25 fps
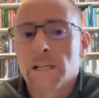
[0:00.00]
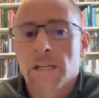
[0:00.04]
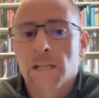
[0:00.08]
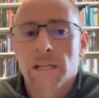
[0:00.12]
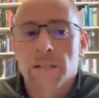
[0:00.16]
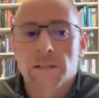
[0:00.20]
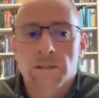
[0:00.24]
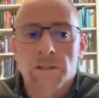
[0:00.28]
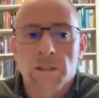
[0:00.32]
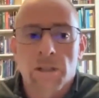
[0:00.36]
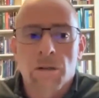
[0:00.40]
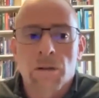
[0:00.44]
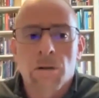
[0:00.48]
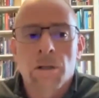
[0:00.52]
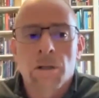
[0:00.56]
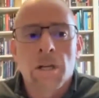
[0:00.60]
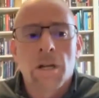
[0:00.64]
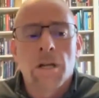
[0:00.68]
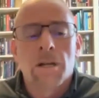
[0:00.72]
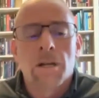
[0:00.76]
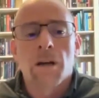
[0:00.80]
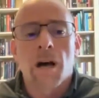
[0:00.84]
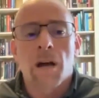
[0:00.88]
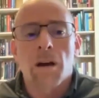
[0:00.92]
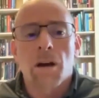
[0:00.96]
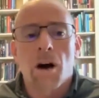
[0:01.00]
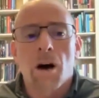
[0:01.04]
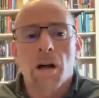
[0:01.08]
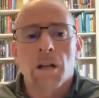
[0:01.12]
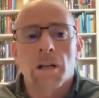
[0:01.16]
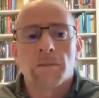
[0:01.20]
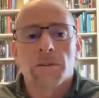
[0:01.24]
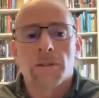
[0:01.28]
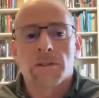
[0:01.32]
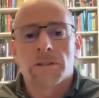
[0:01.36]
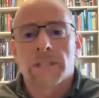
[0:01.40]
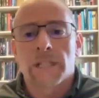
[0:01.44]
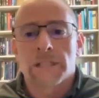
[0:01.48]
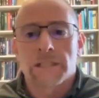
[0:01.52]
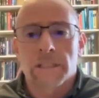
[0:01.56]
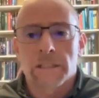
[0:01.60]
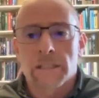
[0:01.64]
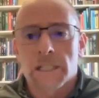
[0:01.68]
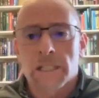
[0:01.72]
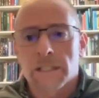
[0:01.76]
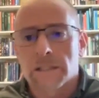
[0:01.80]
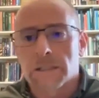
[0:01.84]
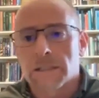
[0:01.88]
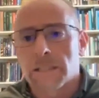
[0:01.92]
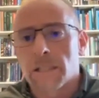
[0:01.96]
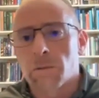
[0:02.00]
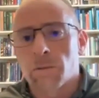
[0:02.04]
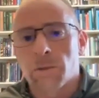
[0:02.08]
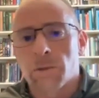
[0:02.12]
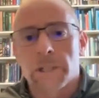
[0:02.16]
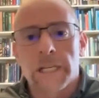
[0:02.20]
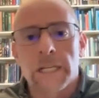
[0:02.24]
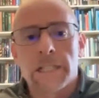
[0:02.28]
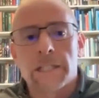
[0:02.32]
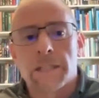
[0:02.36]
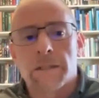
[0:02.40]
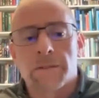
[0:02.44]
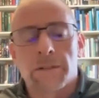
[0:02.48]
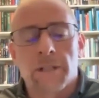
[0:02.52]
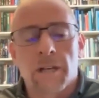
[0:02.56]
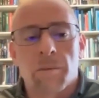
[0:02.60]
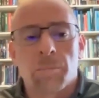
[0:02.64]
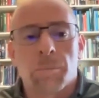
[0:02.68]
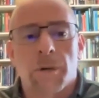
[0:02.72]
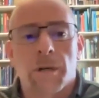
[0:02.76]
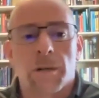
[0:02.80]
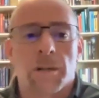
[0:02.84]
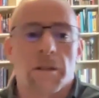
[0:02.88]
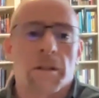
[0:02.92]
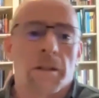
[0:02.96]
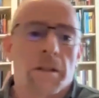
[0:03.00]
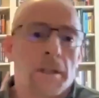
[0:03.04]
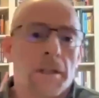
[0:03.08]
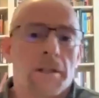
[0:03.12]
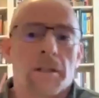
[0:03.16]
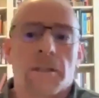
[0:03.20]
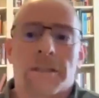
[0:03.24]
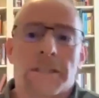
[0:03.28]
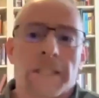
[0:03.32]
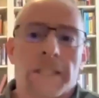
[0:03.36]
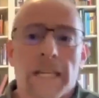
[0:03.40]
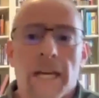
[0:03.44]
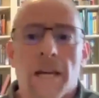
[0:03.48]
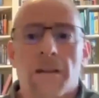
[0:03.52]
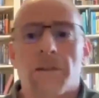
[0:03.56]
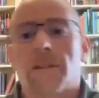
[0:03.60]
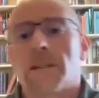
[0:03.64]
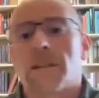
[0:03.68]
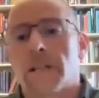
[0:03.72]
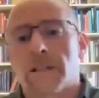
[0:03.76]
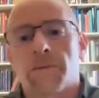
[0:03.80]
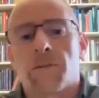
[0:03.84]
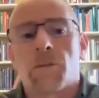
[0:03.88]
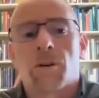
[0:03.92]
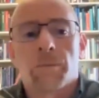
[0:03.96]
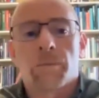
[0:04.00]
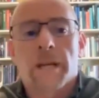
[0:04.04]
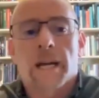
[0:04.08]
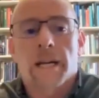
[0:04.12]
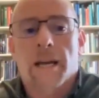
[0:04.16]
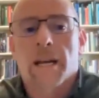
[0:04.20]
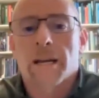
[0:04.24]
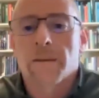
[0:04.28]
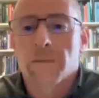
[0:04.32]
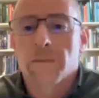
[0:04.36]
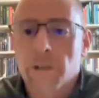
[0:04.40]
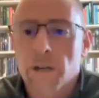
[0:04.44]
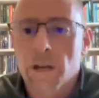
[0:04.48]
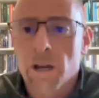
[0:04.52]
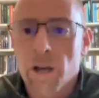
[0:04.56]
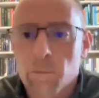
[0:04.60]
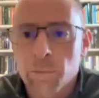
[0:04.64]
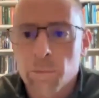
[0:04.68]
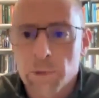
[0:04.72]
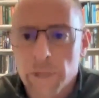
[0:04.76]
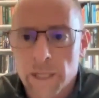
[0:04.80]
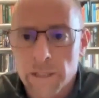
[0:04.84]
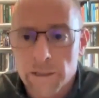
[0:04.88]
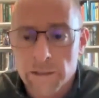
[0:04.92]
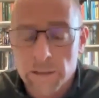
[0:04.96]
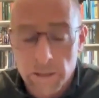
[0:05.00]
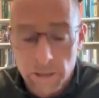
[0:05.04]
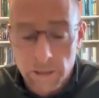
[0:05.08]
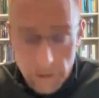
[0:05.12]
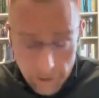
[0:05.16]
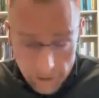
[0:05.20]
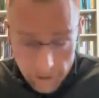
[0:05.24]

And so not all of those designations get with each of them, but together they form that kind of complex.